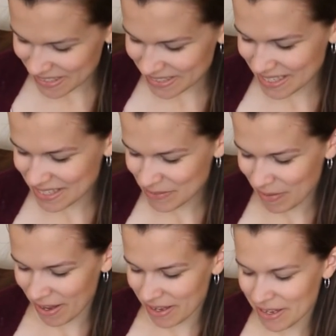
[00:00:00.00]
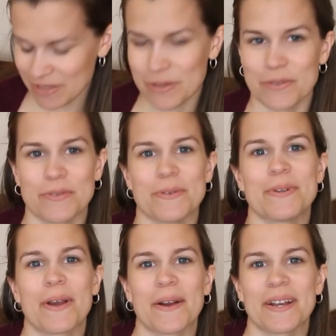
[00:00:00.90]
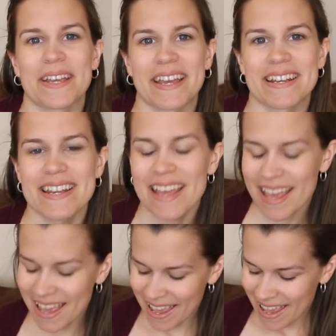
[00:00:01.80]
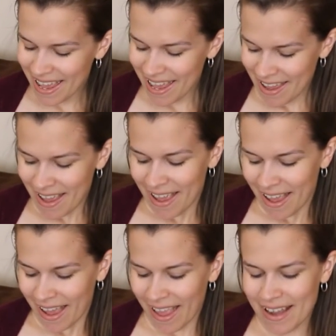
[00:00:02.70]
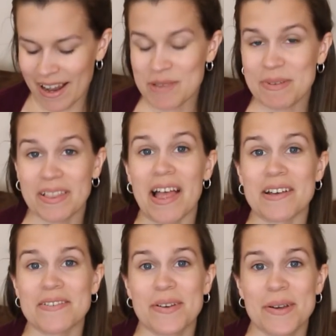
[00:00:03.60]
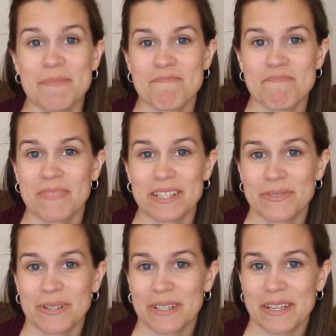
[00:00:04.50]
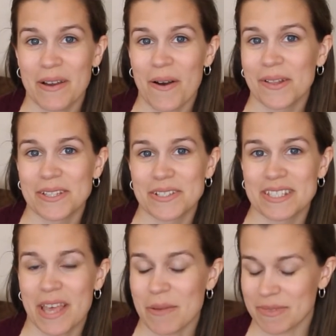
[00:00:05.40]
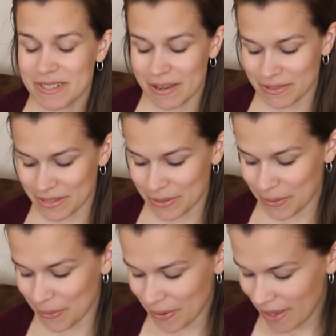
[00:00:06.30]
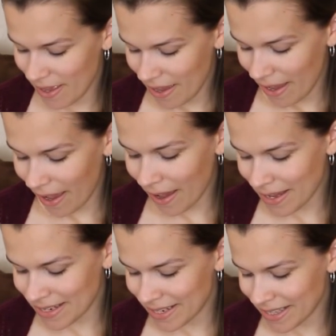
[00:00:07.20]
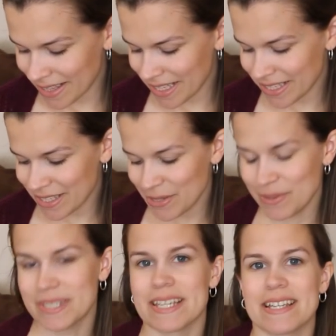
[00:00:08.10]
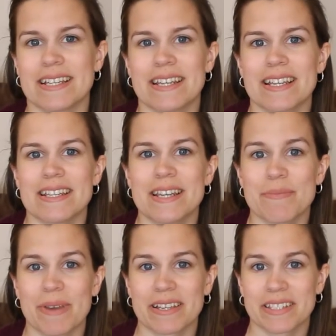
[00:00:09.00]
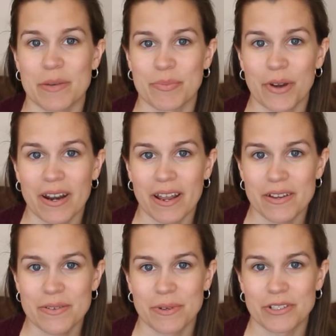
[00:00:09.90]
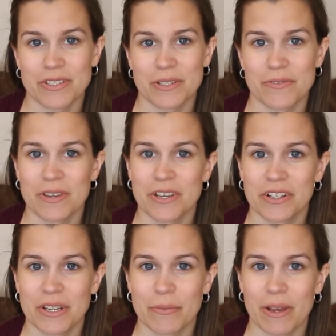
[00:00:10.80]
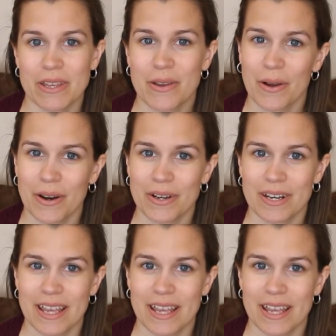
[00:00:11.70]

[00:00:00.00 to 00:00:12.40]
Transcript: This is my Hitofude cardigan, and I'm in love. That's really all it just comes down to. I knit this using Knit Picks Capretta, which is a fingering weight yarn.